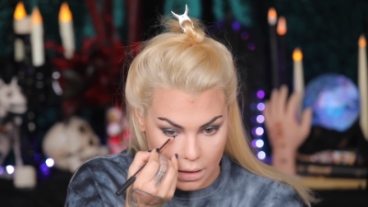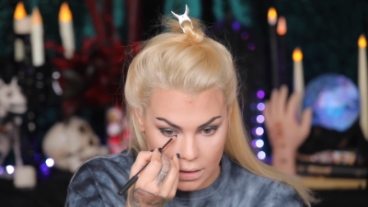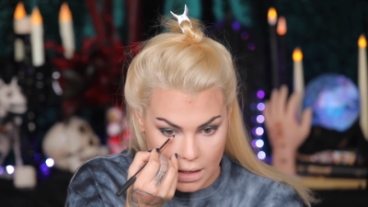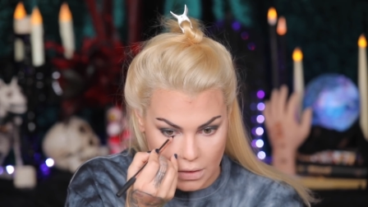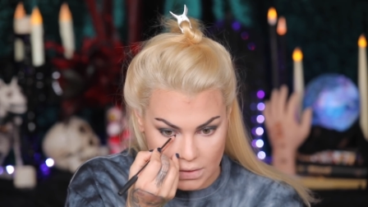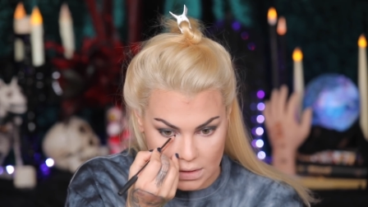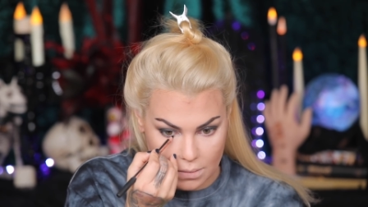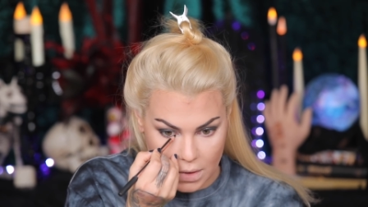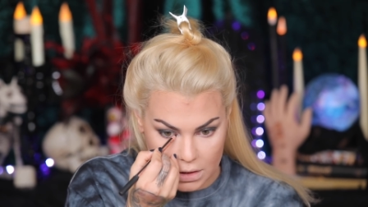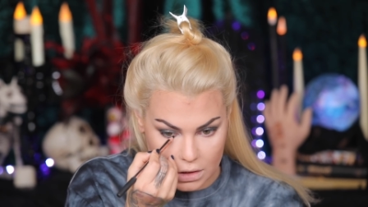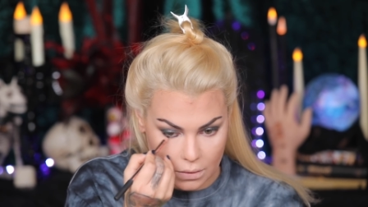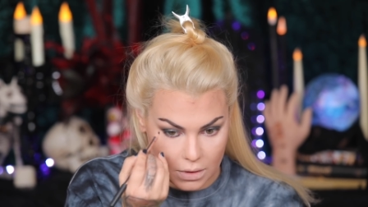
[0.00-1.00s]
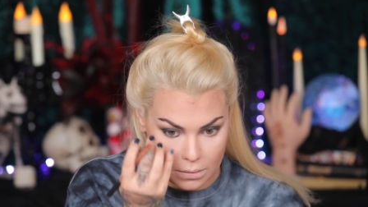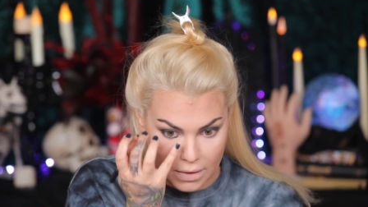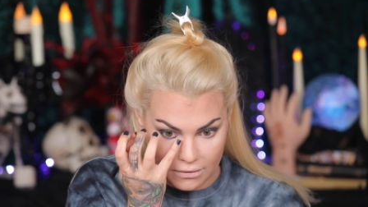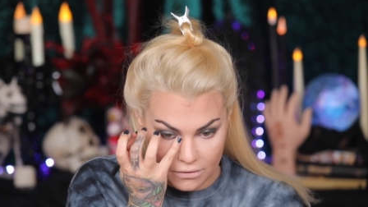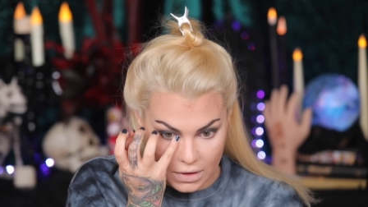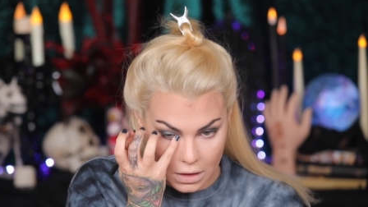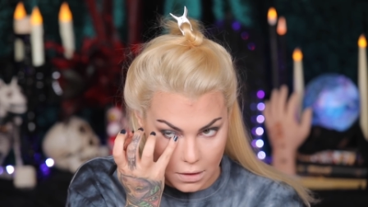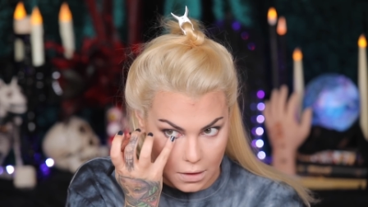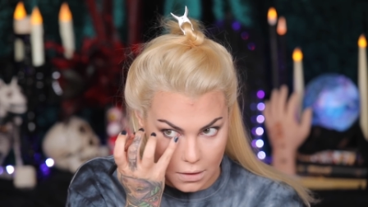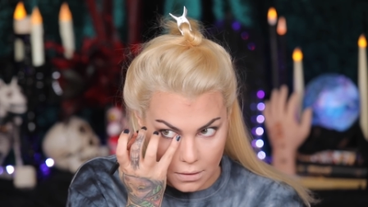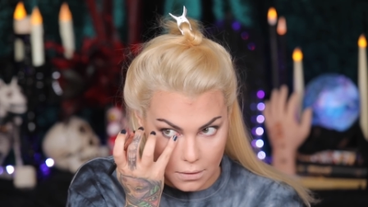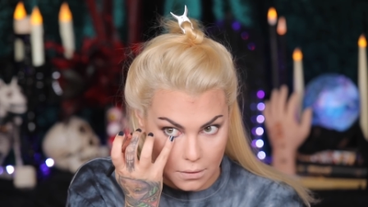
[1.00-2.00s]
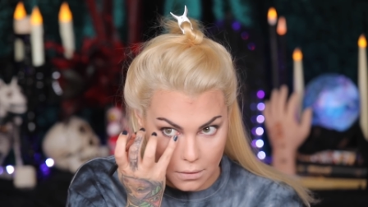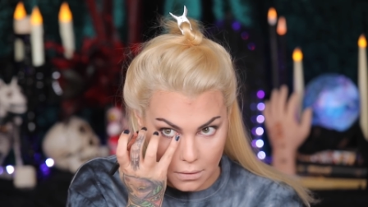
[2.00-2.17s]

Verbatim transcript: And then I'll smudge it with my finger.